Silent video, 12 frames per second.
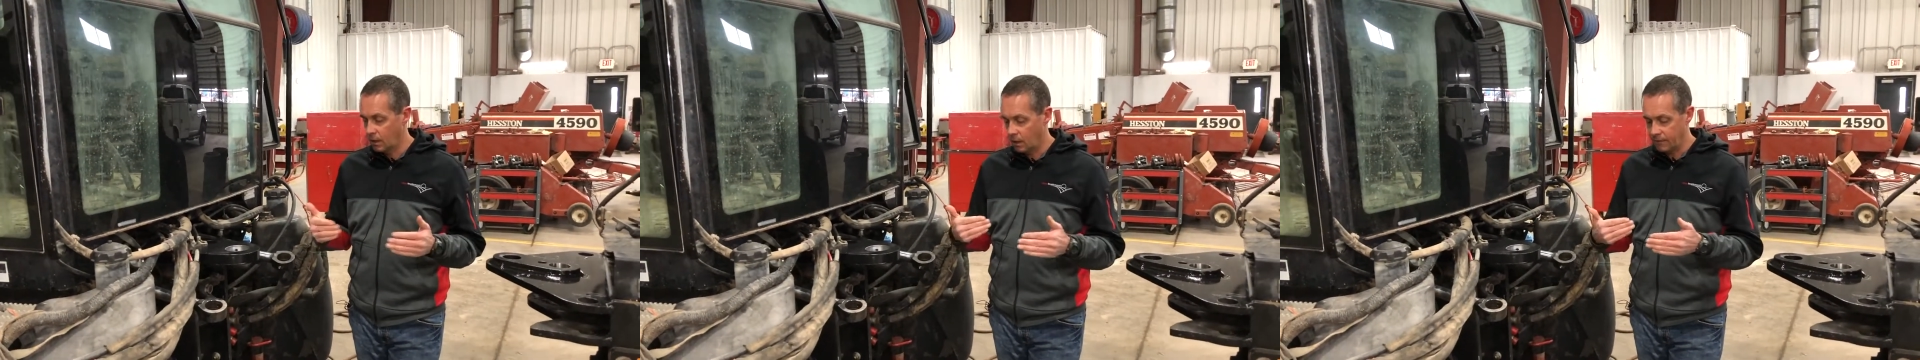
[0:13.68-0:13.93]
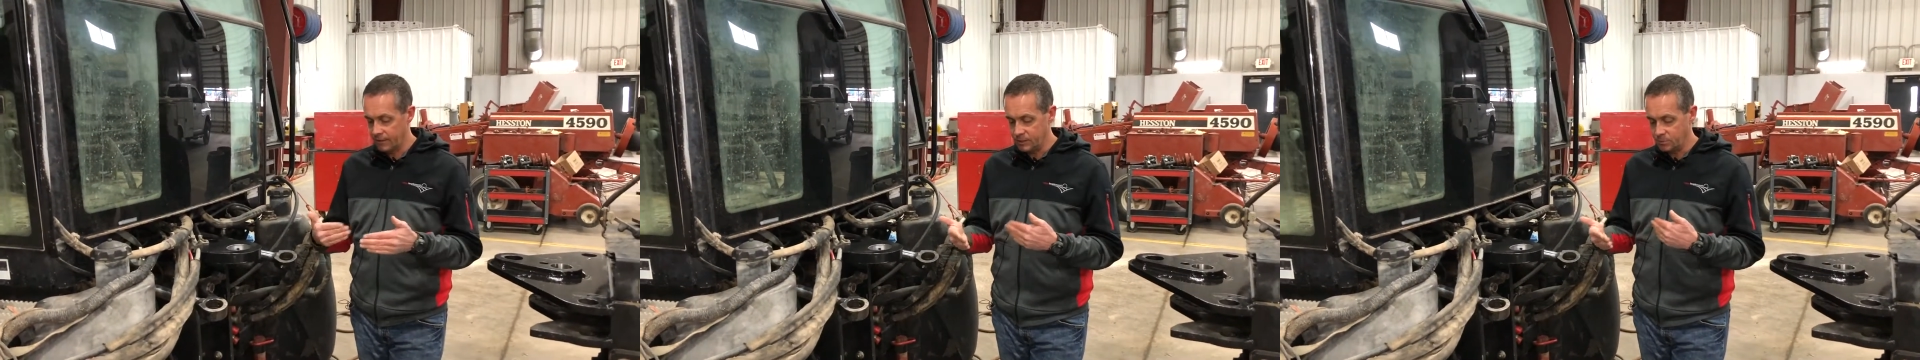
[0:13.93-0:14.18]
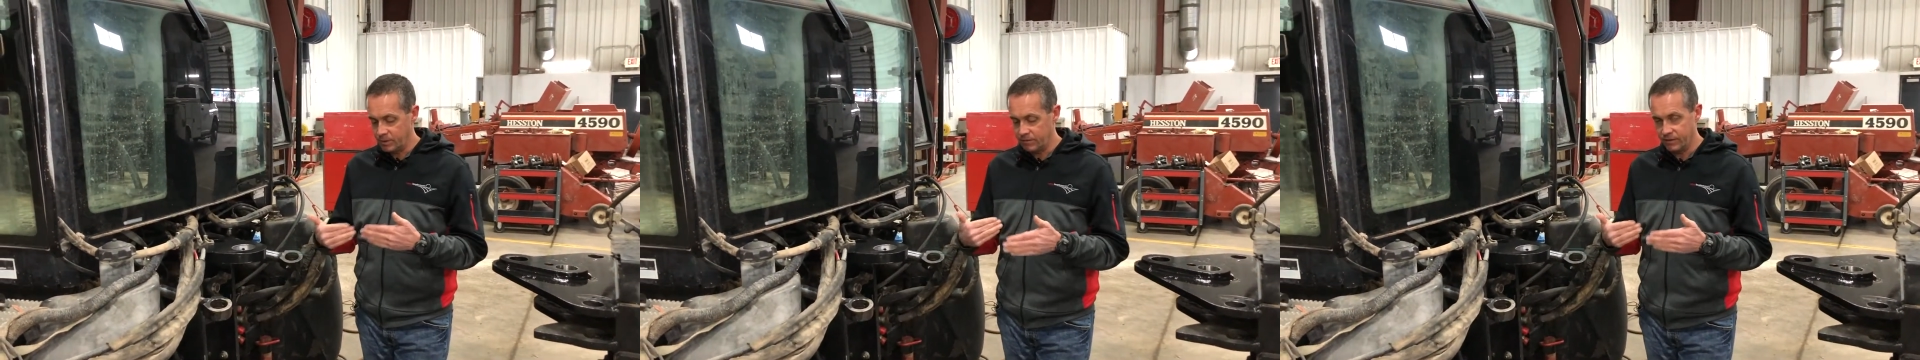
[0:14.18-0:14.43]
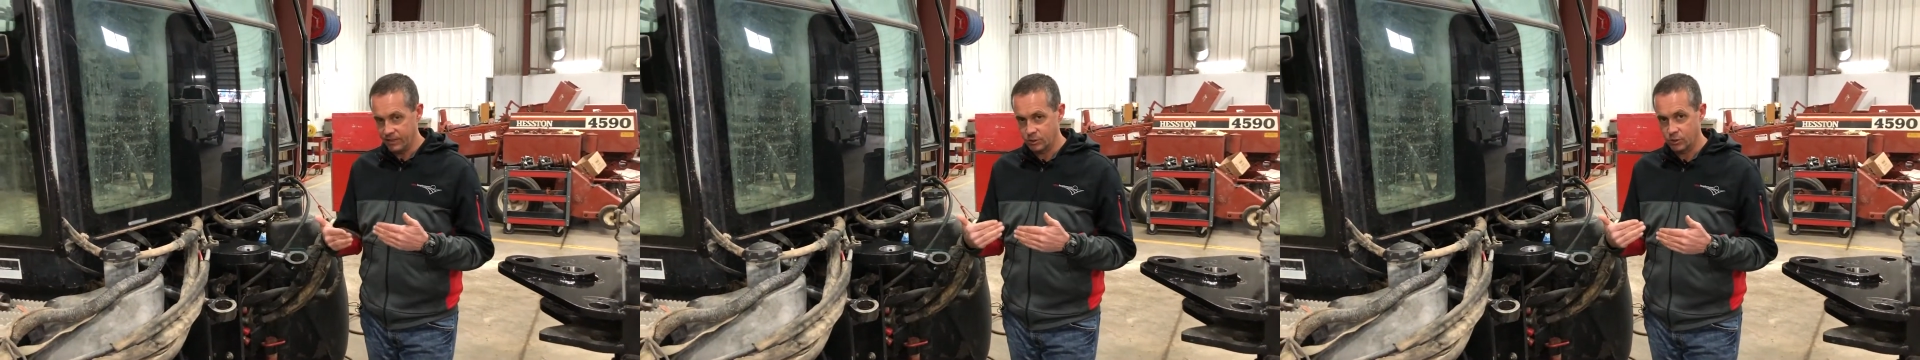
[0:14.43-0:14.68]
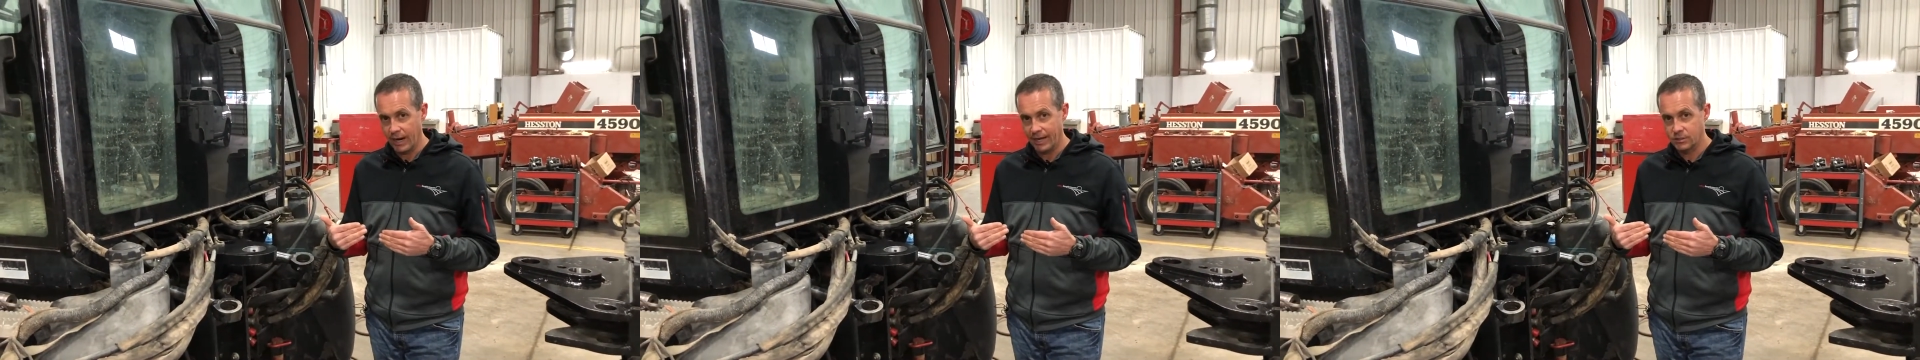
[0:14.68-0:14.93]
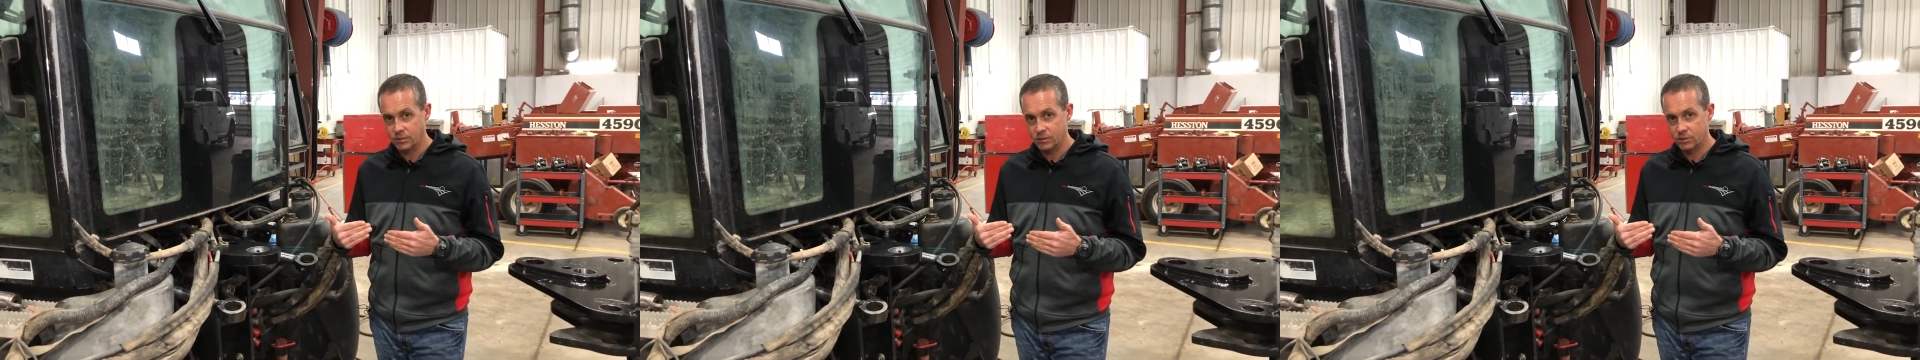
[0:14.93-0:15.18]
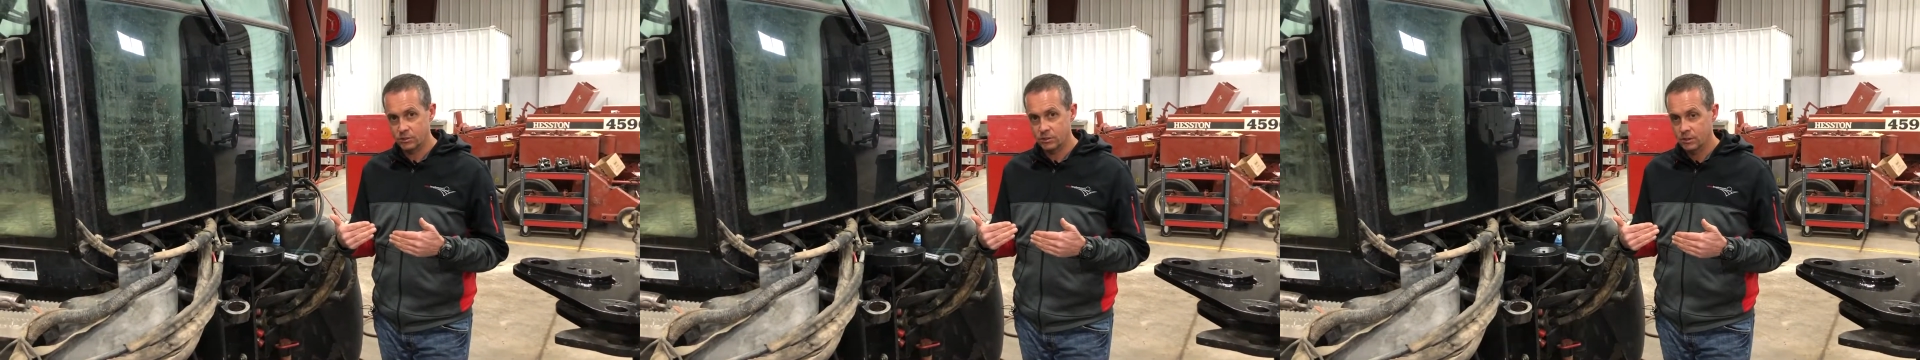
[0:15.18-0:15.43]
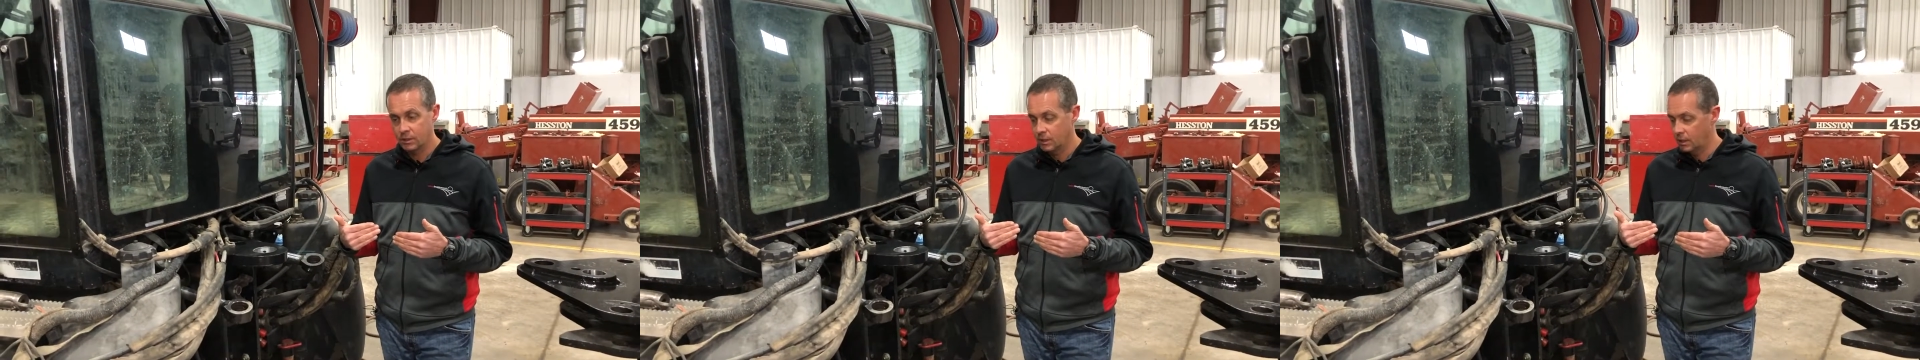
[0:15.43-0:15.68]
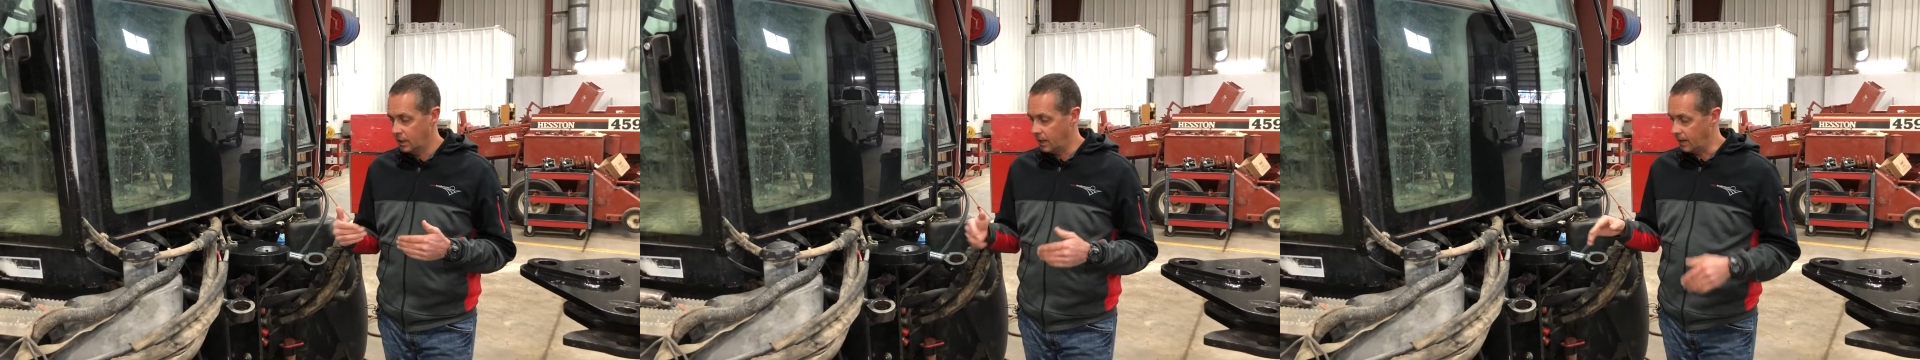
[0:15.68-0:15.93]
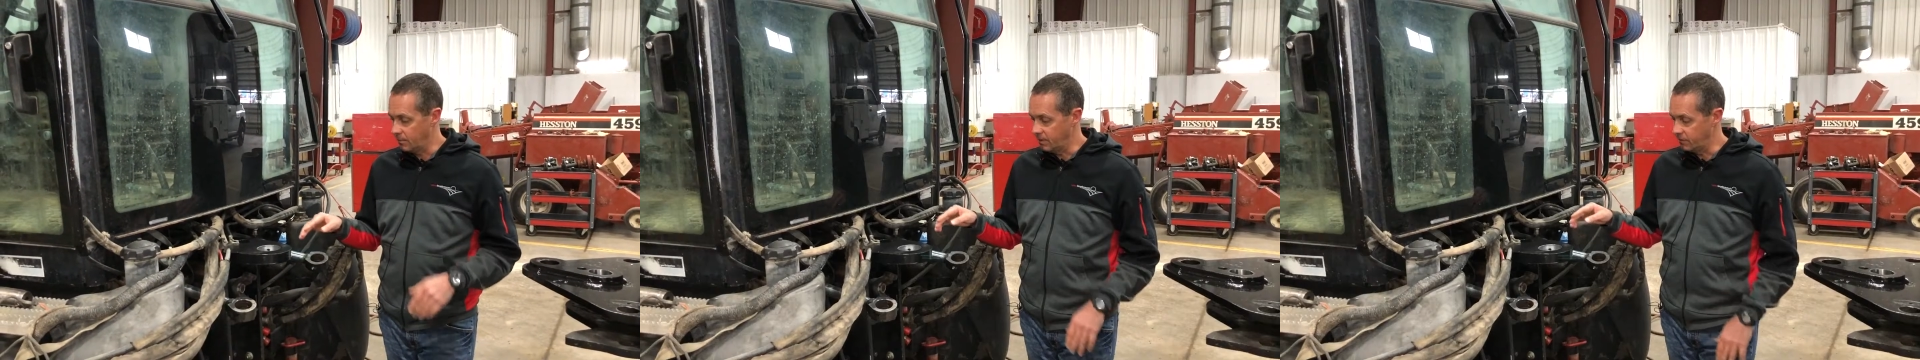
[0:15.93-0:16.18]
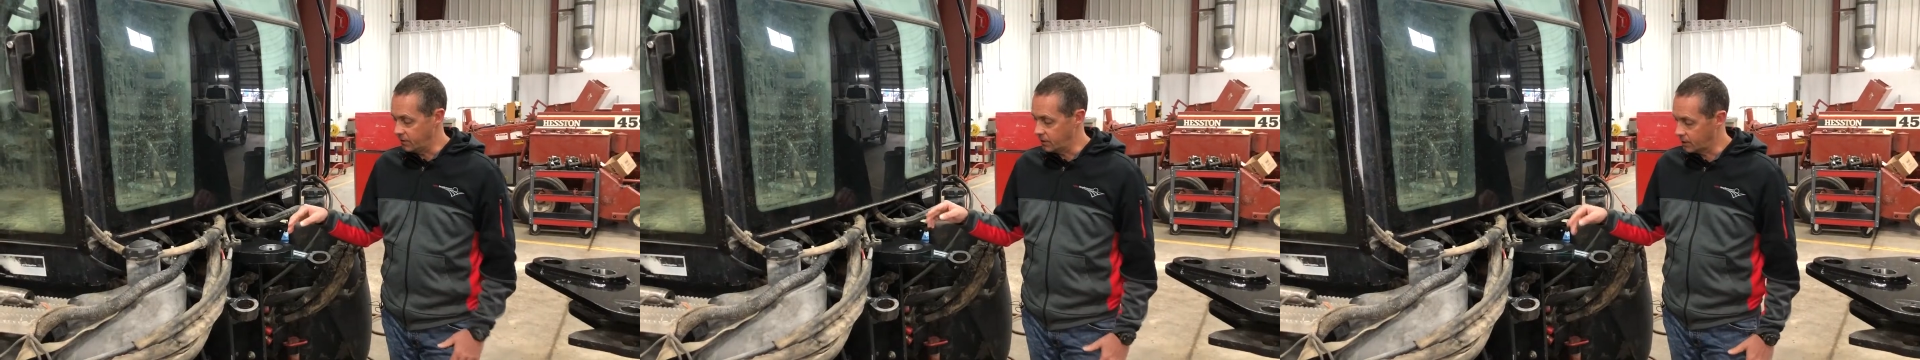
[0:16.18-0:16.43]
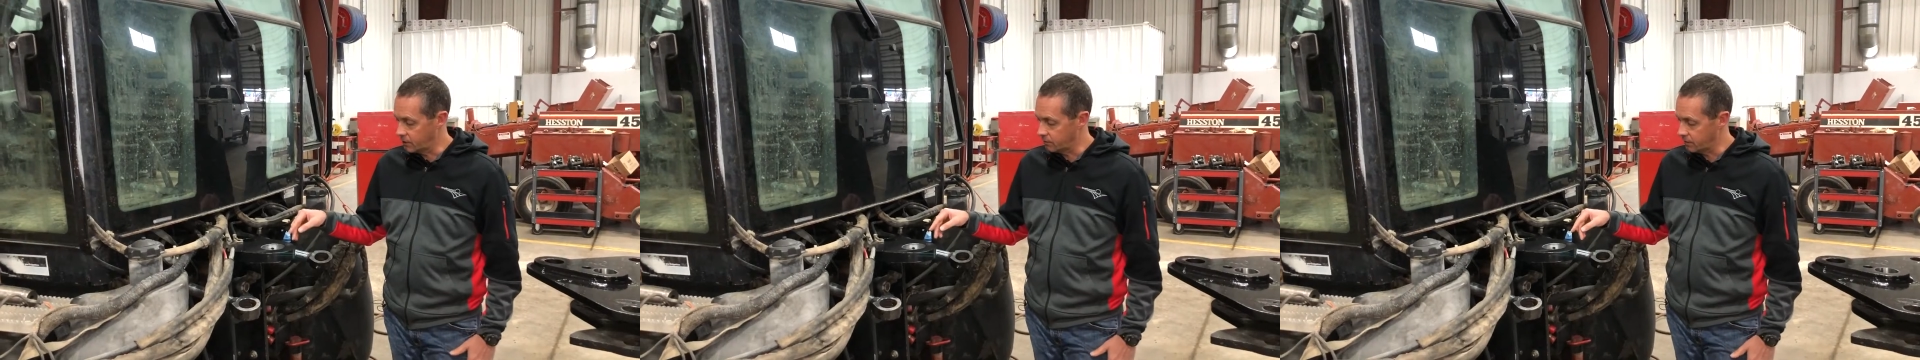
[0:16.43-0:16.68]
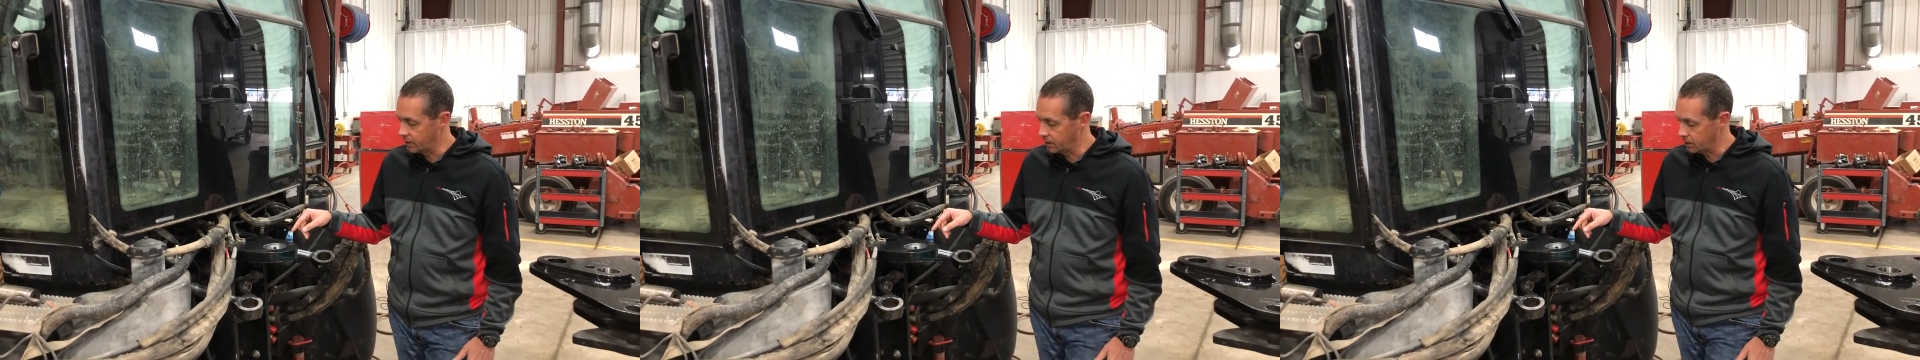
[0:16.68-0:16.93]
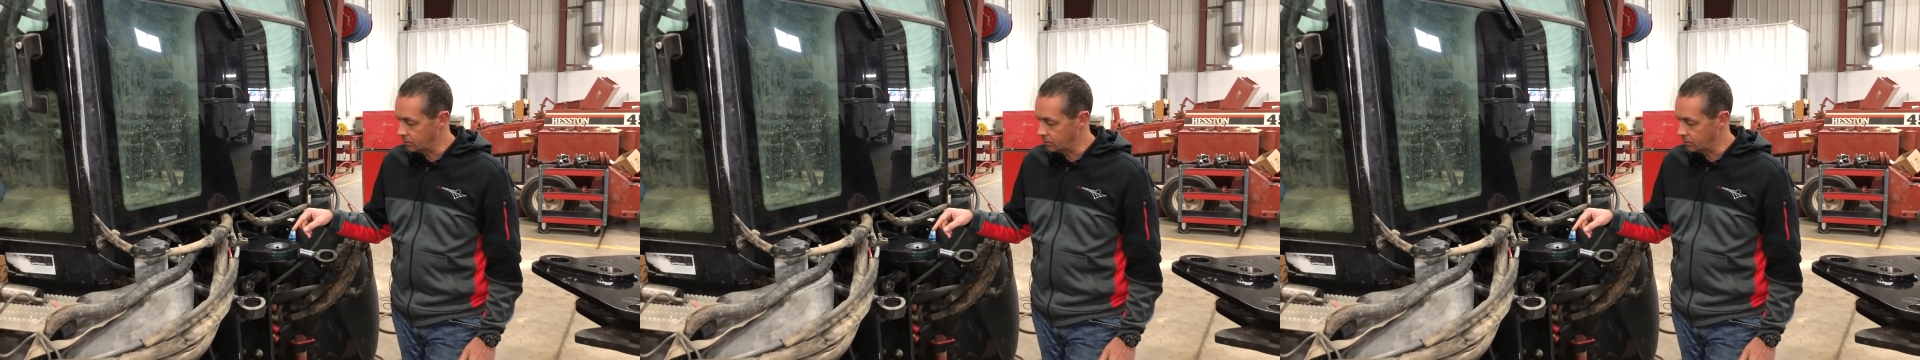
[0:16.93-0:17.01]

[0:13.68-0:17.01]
On these pivoting tractors, if you look over here,